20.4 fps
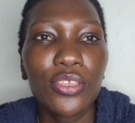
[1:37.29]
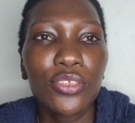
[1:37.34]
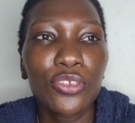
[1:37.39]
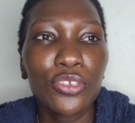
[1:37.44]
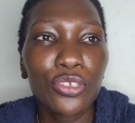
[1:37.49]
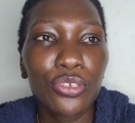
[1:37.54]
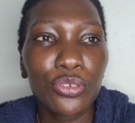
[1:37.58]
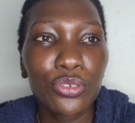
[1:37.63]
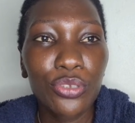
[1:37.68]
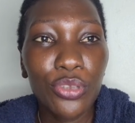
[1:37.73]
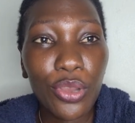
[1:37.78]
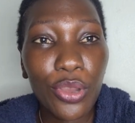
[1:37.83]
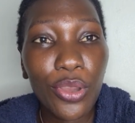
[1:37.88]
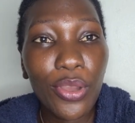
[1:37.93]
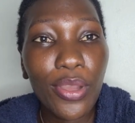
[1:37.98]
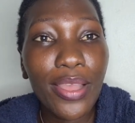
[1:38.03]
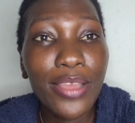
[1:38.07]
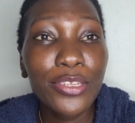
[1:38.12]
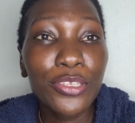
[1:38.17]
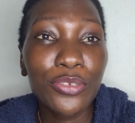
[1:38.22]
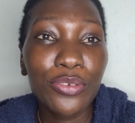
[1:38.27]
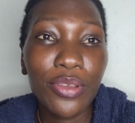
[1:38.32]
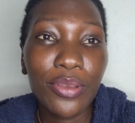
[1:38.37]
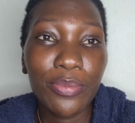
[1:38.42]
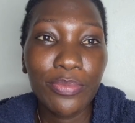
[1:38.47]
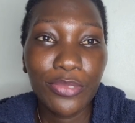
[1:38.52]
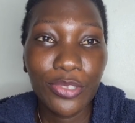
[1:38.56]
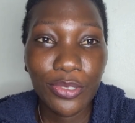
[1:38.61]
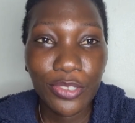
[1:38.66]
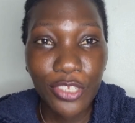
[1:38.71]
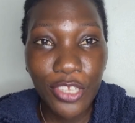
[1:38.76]
You should go and do
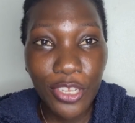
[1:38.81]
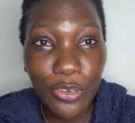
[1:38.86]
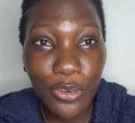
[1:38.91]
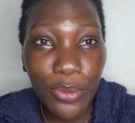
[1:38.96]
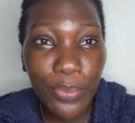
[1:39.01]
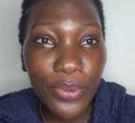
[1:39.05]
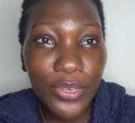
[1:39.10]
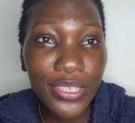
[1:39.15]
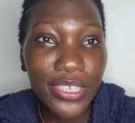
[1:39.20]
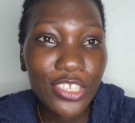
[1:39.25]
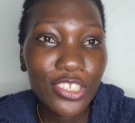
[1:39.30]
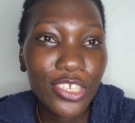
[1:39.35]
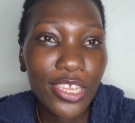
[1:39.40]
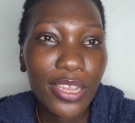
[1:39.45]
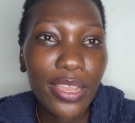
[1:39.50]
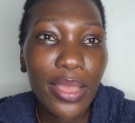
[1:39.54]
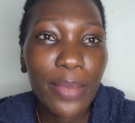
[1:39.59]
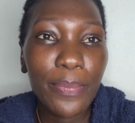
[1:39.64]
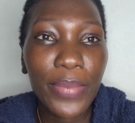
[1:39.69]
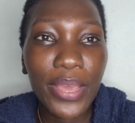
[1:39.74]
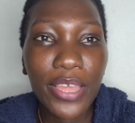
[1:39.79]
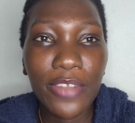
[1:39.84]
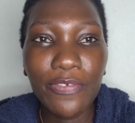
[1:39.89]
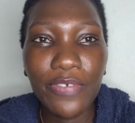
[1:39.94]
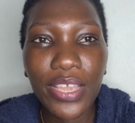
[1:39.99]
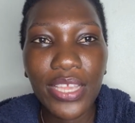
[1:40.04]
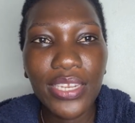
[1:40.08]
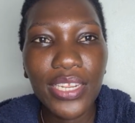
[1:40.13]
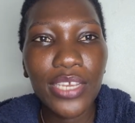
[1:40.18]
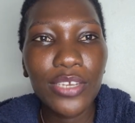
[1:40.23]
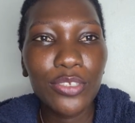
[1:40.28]
a general body checkup and
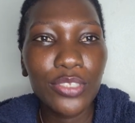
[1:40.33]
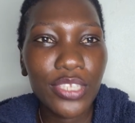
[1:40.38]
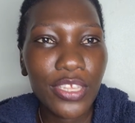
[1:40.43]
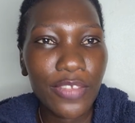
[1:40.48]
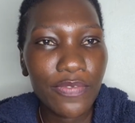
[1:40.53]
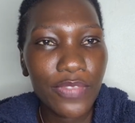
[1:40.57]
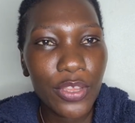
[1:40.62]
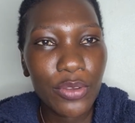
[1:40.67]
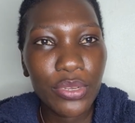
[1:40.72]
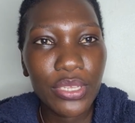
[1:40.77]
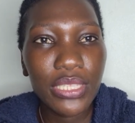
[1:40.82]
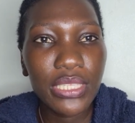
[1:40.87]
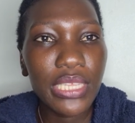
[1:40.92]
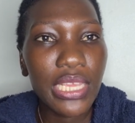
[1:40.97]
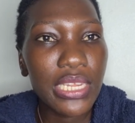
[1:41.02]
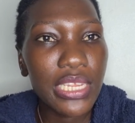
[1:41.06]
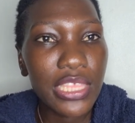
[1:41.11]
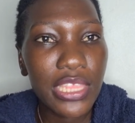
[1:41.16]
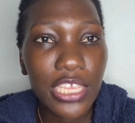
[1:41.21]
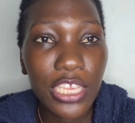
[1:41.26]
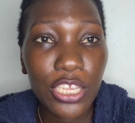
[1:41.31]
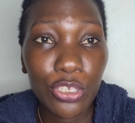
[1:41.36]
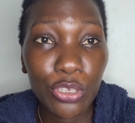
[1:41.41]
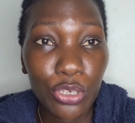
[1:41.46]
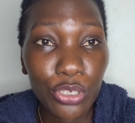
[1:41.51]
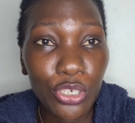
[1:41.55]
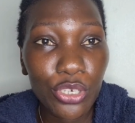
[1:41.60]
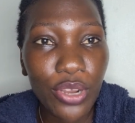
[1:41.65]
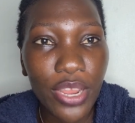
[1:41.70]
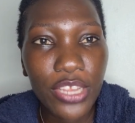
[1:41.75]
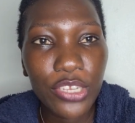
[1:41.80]
find out if there is anything
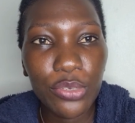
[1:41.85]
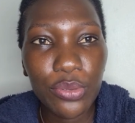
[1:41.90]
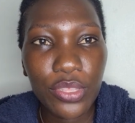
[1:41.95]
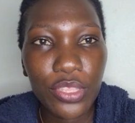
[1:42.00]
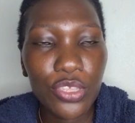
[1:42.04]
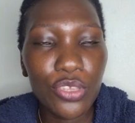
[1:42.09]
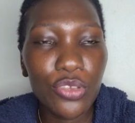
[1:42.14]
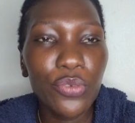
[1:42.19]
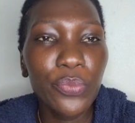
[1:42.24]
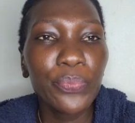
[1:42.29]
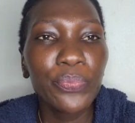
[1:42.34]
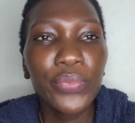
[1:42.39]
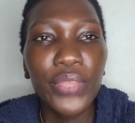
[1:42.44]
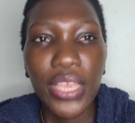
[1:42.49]
not right with you